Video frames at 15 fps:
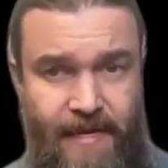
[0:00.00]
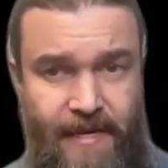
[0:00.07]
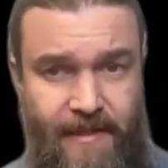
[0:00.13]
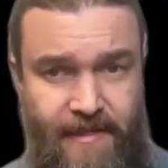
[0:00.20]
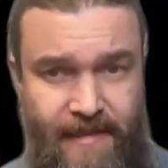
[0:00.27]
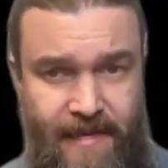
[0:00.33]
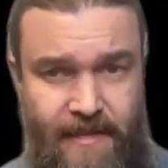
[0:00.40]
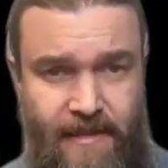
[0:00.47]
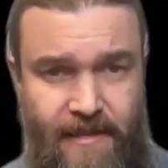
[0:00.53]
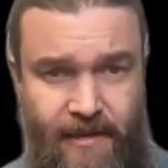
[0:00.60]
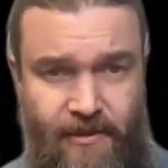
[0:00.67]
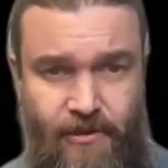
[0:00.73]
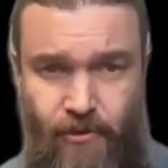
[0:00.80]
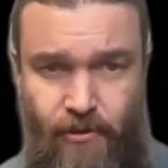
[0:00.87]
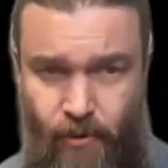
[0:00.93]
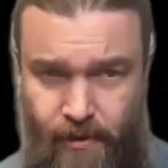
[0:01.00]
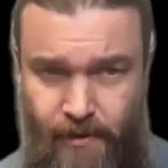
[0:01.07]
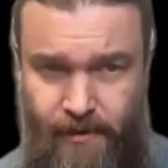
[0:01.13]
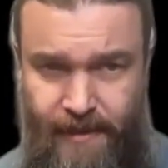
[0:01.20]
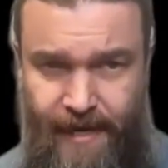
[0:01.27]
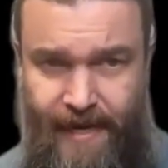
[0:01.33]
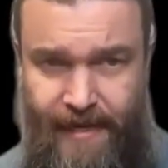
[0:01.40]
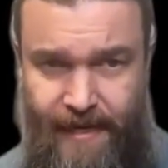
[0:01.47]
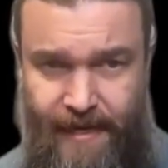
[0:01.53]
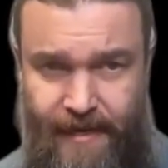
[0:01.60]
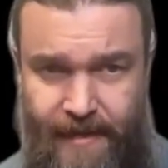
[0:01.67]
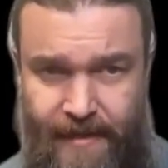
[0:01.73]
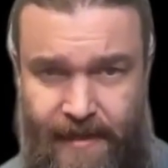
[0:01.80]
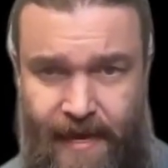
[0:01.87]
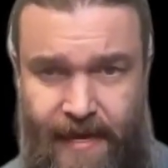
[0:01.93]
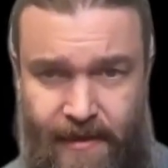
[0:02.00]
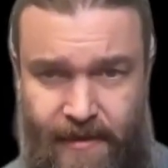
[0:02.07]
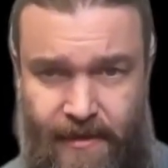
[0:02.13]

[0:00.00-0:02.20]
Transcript: because these things correlate. And in like